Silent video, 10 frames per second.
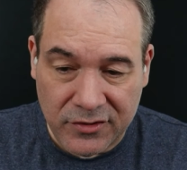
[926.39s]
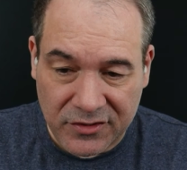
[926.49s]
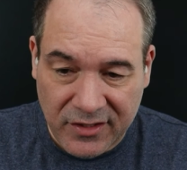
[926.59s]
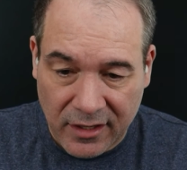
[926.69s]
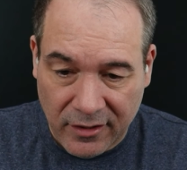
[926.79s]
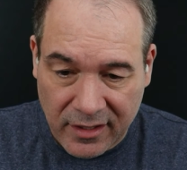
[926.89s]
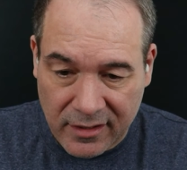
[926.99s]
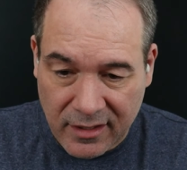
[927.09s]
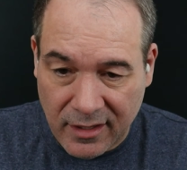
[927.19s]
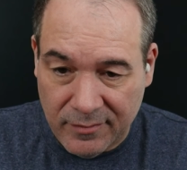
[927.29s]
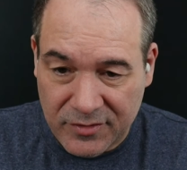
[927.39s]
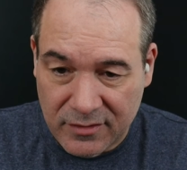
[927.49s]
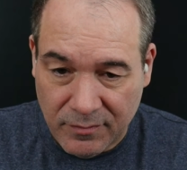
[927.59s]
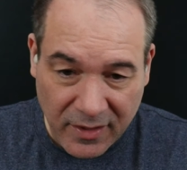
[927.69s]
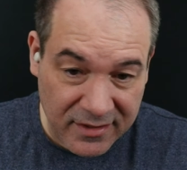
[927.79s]
the standard int
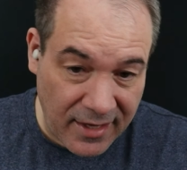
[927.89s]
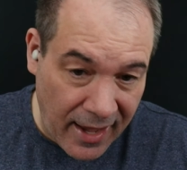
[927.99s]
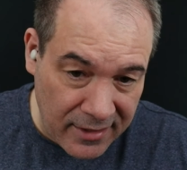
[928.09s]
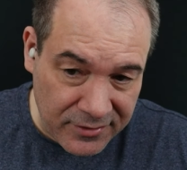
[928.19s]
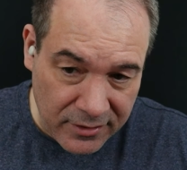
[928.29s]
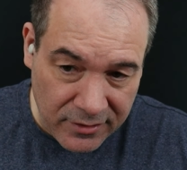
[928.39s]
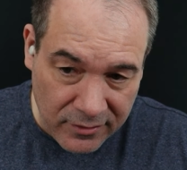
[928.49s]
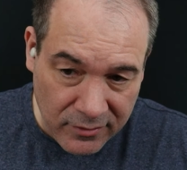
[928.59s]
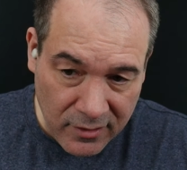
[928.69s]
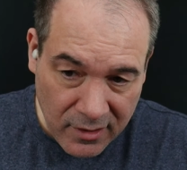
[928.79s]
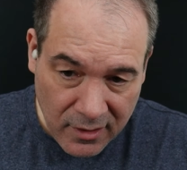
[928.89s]
types because I asked it to.